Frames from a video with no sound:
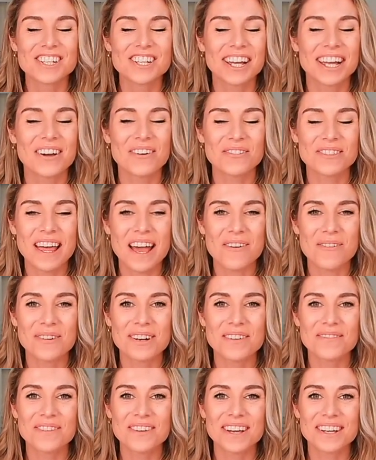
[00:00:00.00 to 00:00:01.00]
check out that
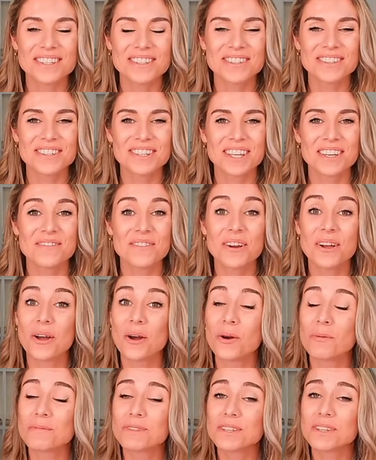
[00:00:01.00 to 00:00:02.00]
one if you guys are looking for a
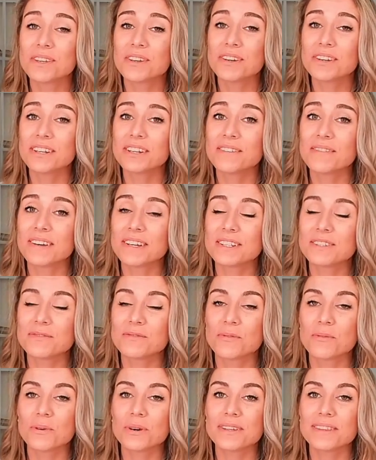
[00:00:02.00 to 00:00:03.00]
home security device
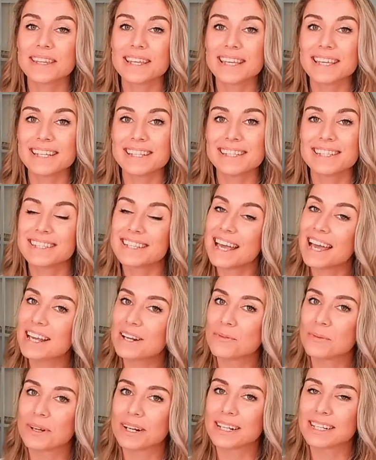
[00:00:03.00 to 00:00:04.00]
for the
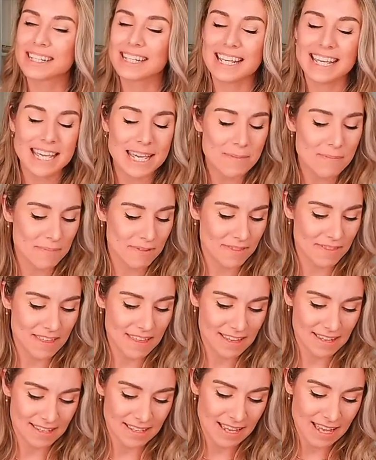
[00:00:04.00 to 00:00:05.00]
inside and want to keep
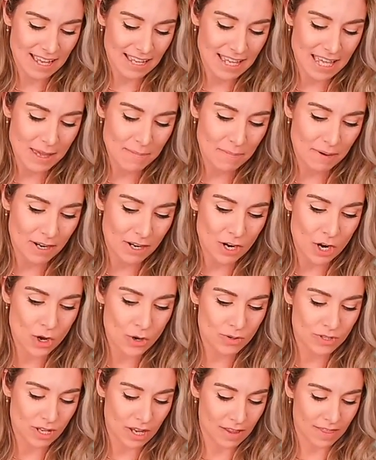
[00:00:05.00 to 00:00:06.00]
thing keep a
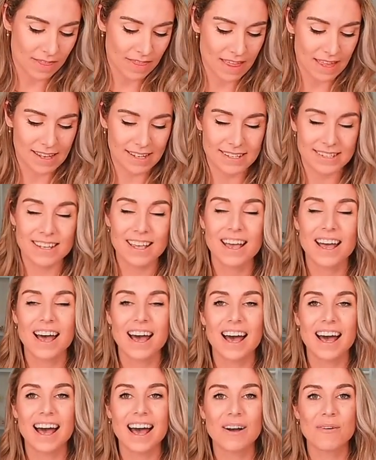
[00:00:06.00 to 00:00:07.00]
nose on things
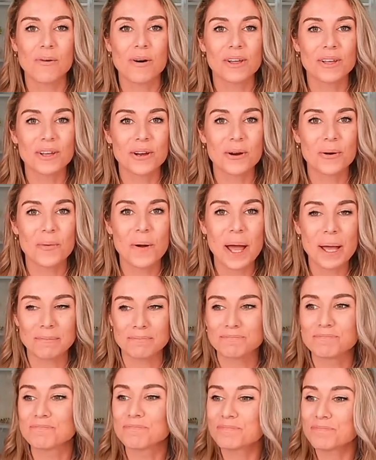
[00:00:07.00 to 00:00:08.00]
uh, while you're away.
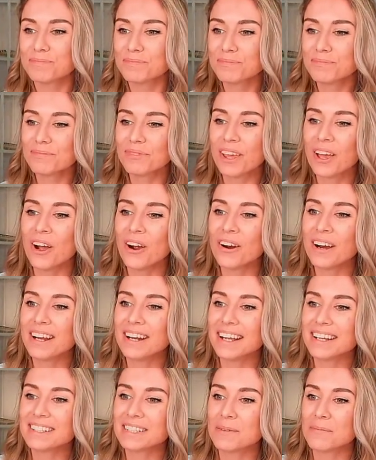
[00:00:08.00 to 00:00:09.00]
All
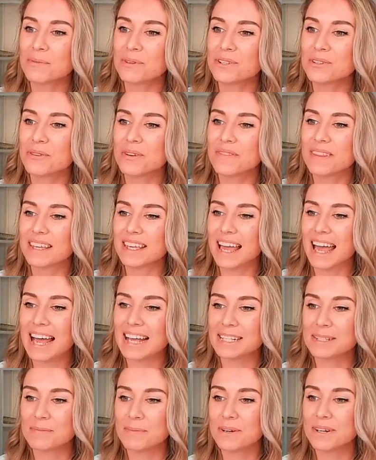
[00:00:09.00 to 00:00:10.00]
right, next up, we do have the
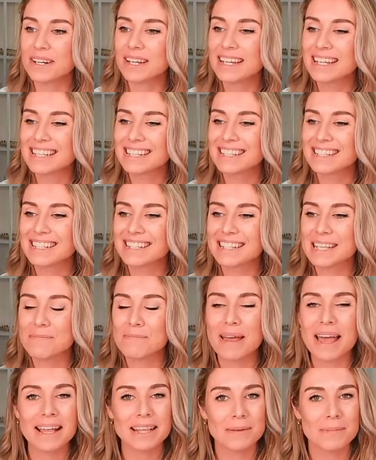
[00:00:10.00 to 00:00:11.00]
Casper
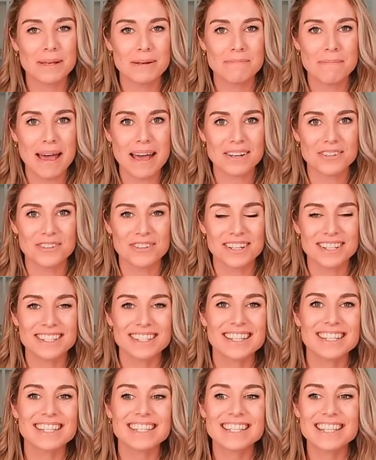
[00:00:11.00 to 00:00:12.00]
Sleep Element Mattress.
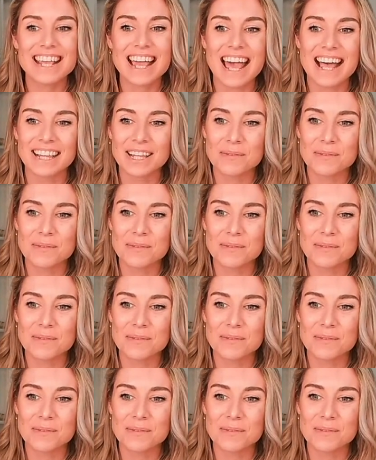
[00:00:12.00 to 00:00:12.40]
This is the